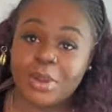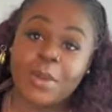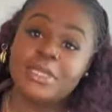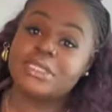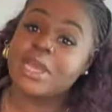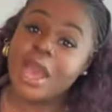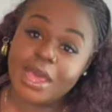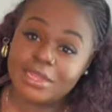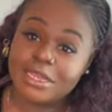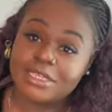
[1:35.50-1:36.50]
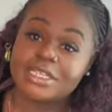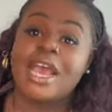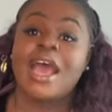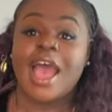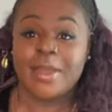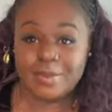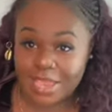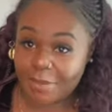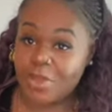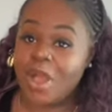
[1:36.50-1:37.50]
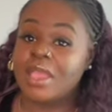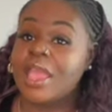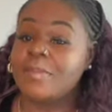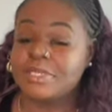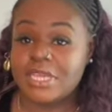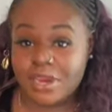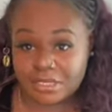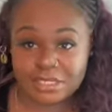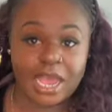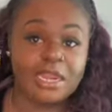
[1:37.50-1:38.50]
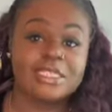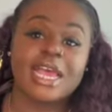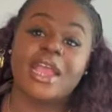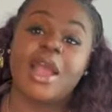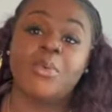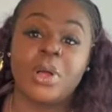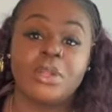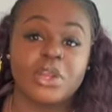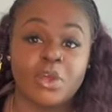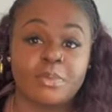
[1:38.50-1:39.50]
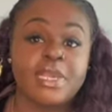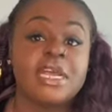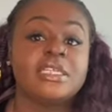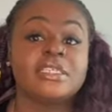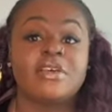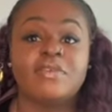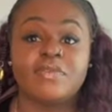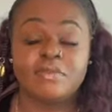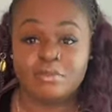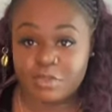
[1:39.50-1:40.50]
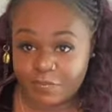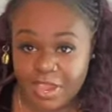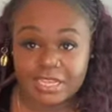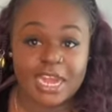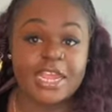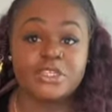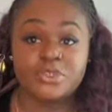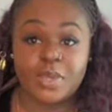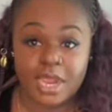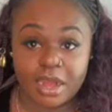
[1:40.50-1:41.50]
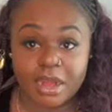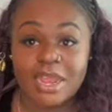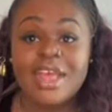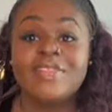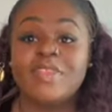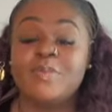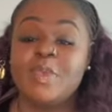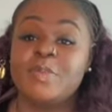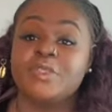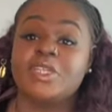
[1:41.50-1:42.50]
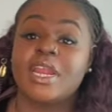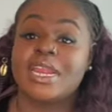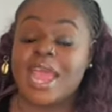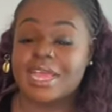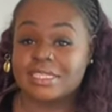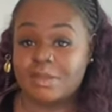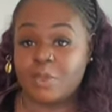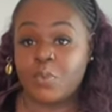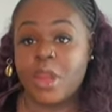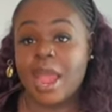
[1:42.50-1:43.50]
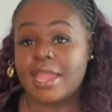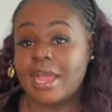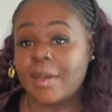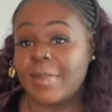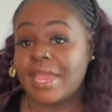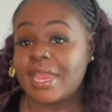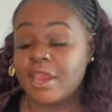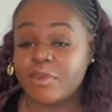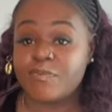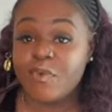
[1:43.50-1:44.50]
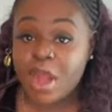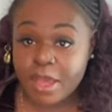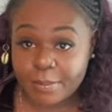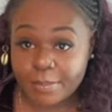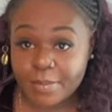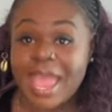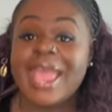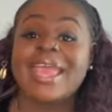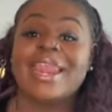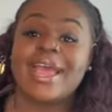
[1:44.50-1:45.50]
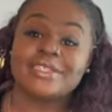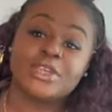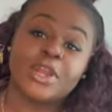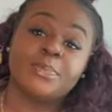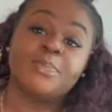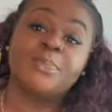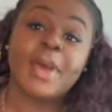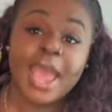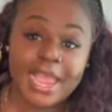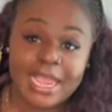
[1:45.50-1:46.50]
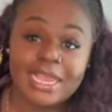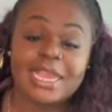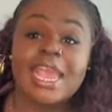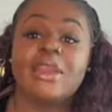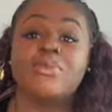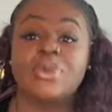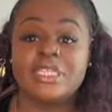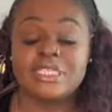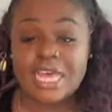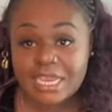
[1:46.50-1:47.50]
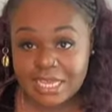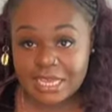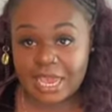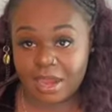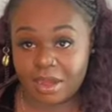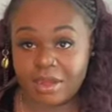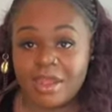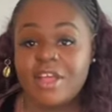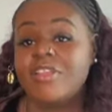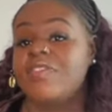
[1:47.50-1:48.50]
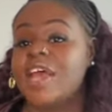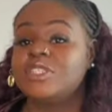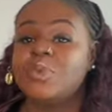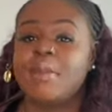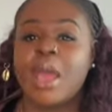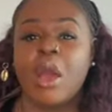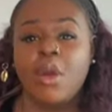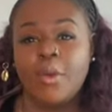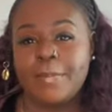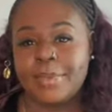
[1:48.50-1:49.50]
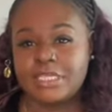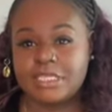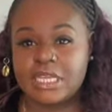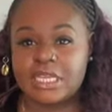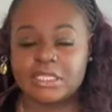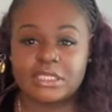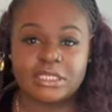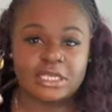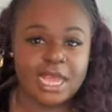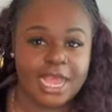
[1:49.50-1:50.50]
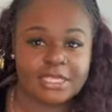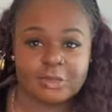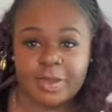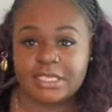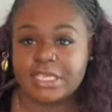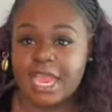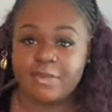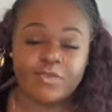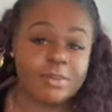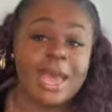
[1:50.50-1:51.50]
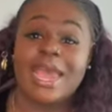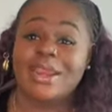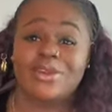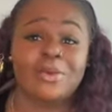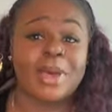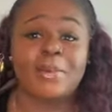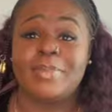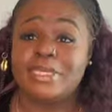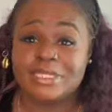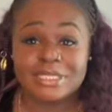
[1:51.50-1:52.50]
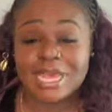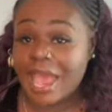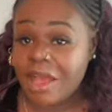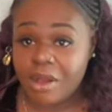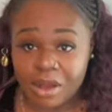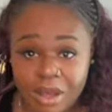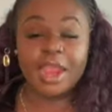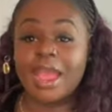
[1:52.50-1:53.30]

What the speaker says: I went to college, I became an on-campus hairstylist. I got well known because of the fact that I can do hair. Then people started asking me where I got my hair from. And I started buying and reselling hair. That's where my whole business headspace came from. I didn't know about business at all.